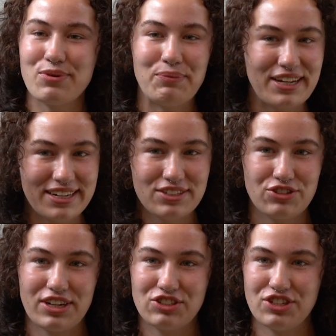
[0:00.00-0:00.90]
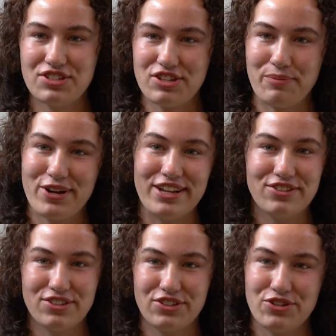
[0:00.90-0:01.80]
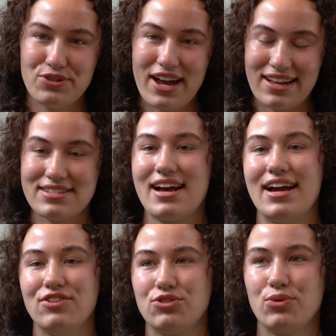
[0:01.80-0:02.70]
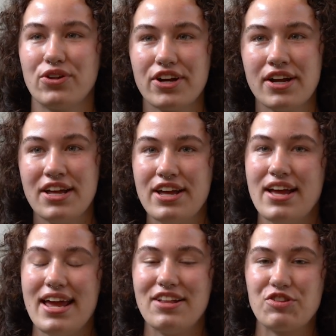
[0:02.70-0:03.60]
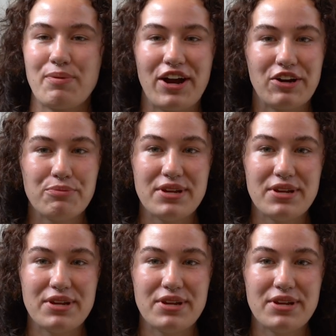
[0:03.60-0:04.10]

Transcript: Women in Construction Summer Institute as a high schooler inspired